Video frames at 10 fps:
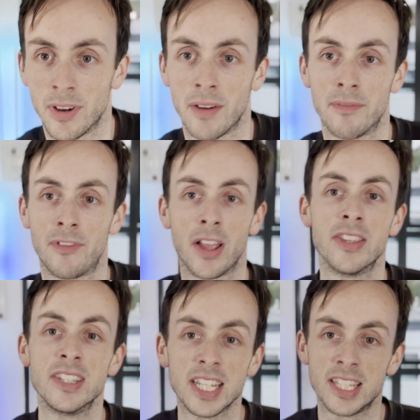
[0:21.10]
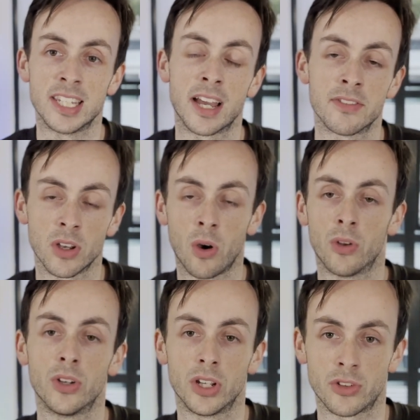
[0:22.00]
funds, ETFs
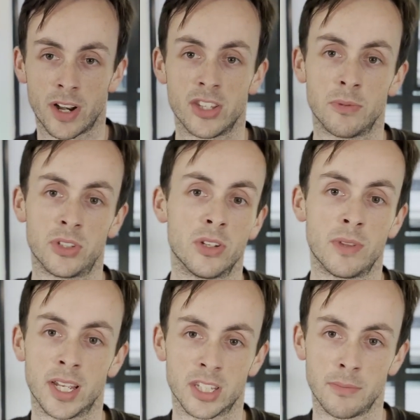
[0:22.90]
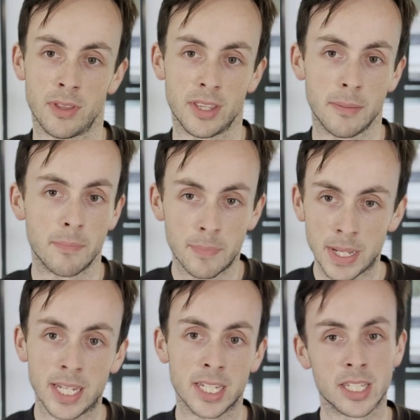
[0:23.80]
on Trading212. They're some of the
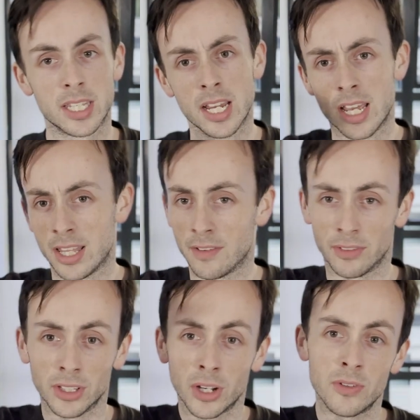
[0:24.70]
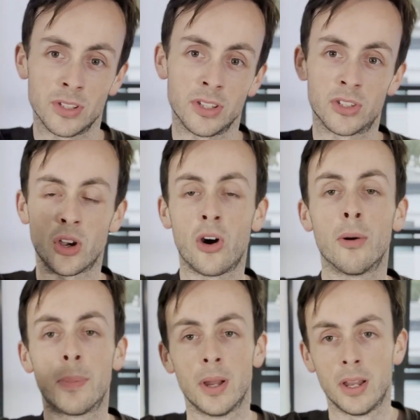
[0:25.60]
biggest, they have loads of the
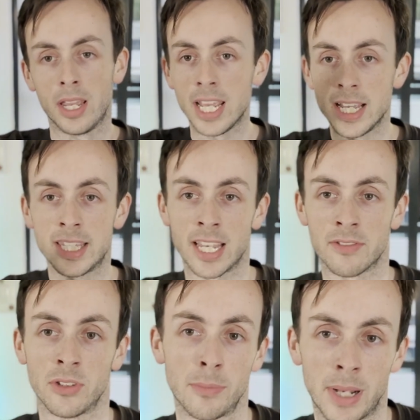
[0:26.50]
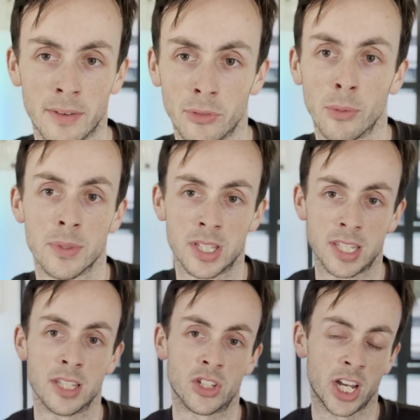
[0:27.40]
top ETFs on the platform, so this
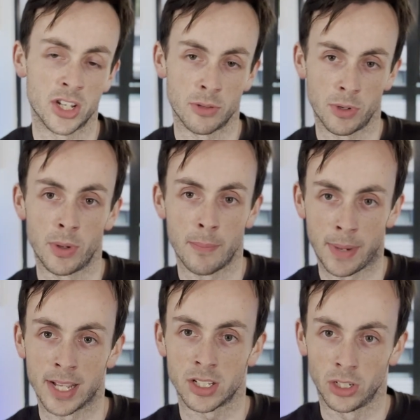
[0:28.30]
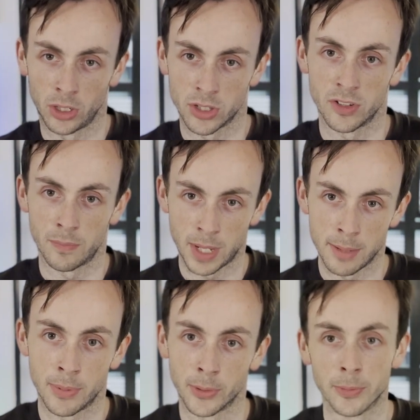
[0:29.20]
is a change that will impact a lot of
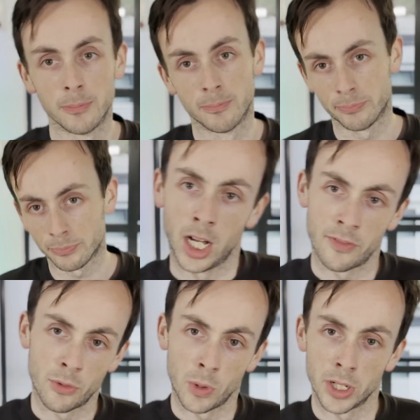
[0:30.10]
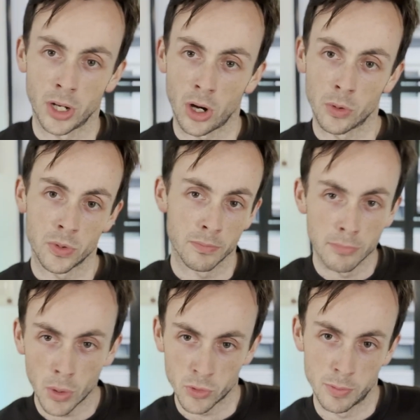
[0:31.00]
people. I, for one, hold
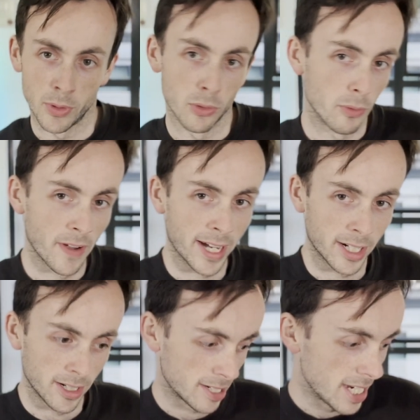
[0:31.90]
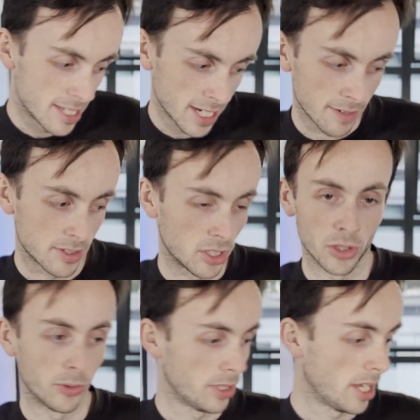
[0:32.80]
multiple Vanguard ETFs,
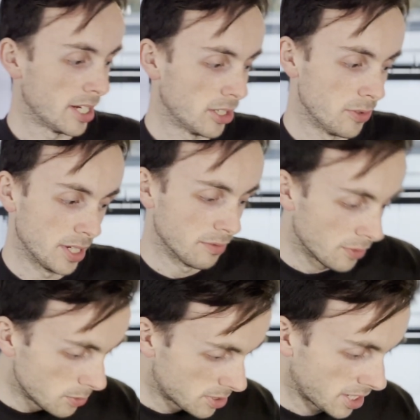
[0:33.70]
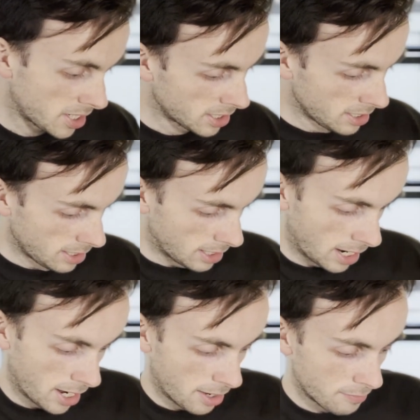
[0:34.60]
including VUSA,
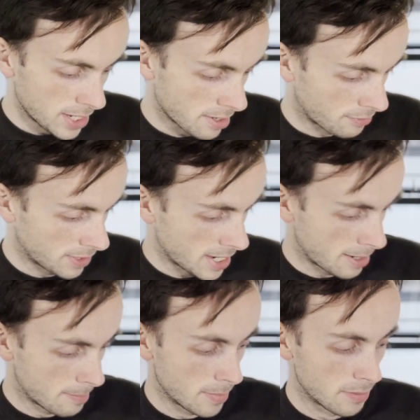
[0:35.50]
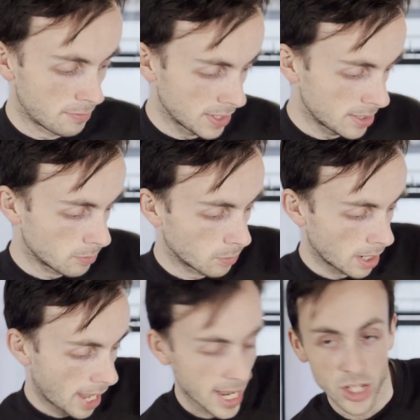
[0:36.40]
VFEM,
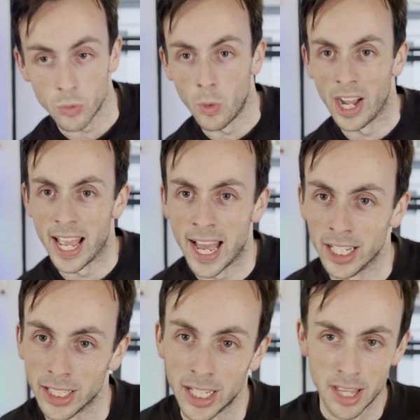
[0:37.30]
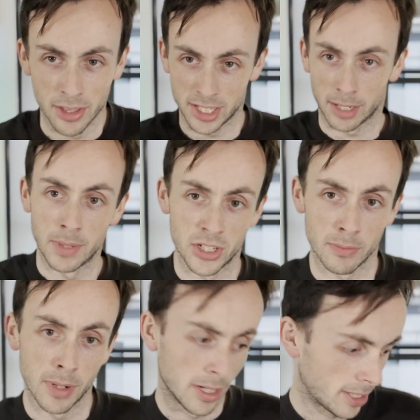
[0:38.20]
VHYL, things like emerging
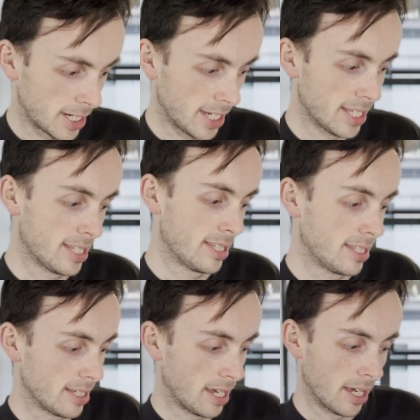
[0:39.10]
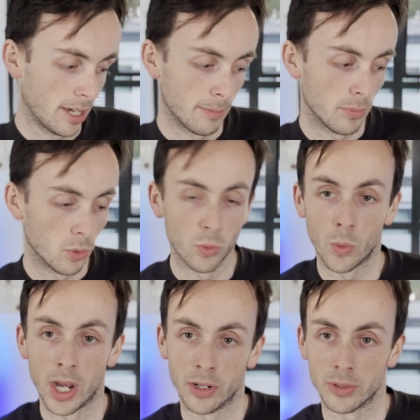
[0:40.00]
markets, all
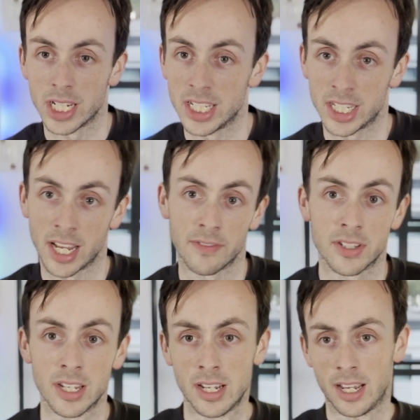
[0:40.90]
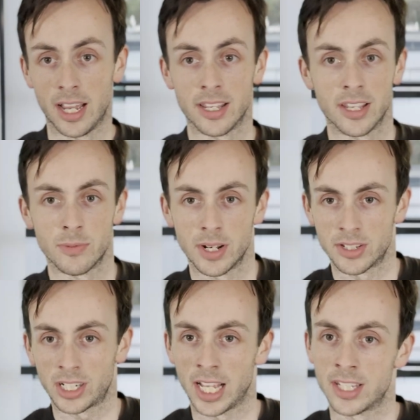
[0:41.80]
world ETFs, as well as the
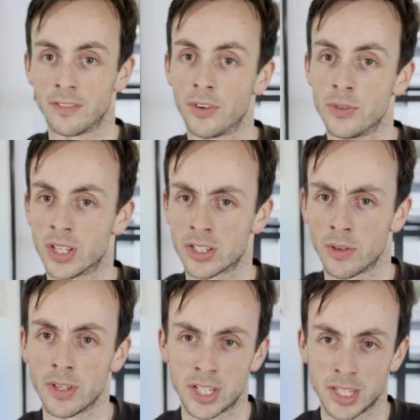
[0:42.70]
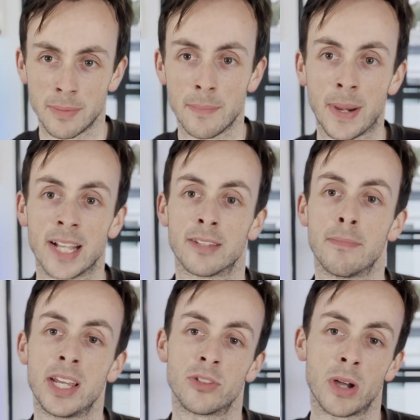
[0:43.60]
classic VUSA. So this isn't impacting
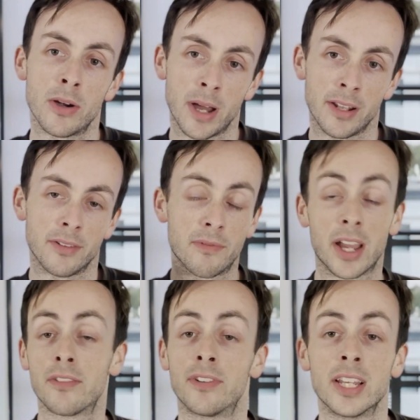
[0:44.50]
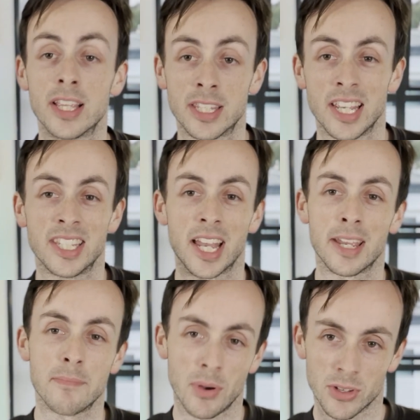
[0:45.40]
me as well, and thankfully this is a
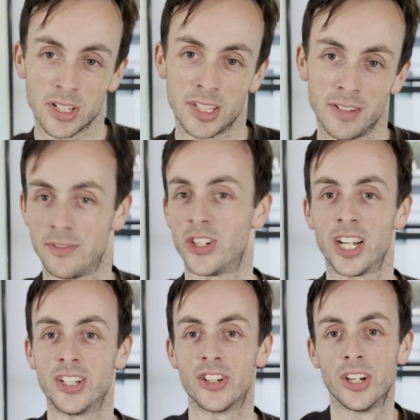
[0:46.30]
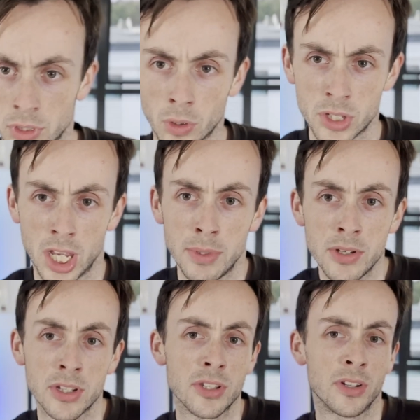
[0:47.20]
positive change. Long-term
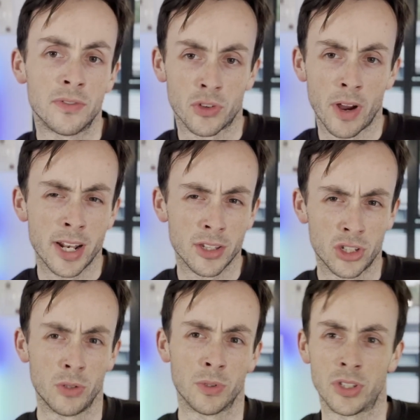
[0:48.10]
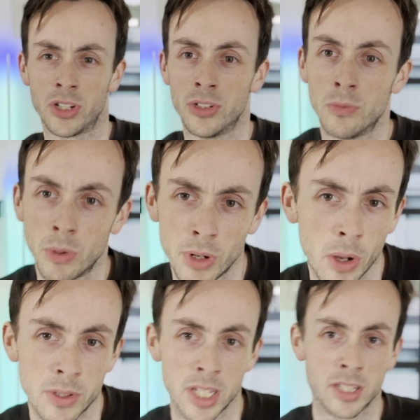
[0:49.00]
users of Trading212 will
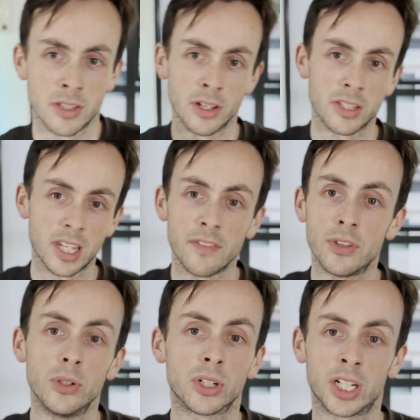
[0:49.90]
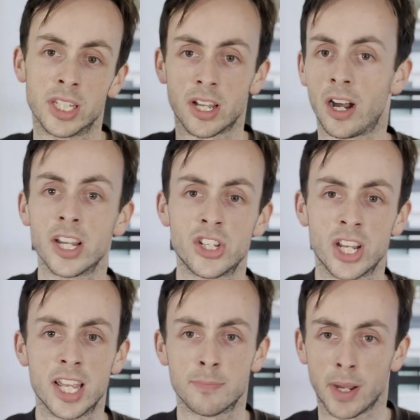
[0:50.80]
notice that if you look at
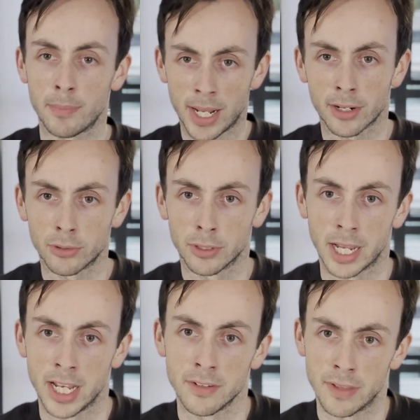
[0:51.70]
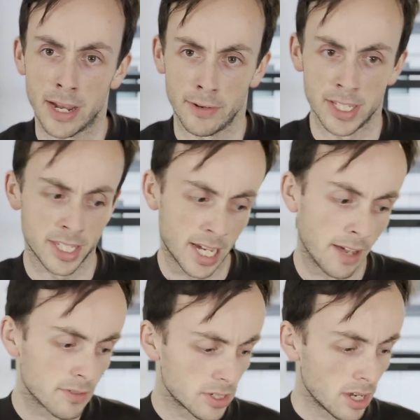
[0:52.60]
iShares by BlackRock, any of their
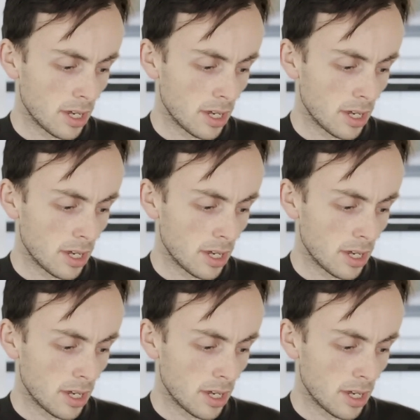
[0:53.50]
ETFs,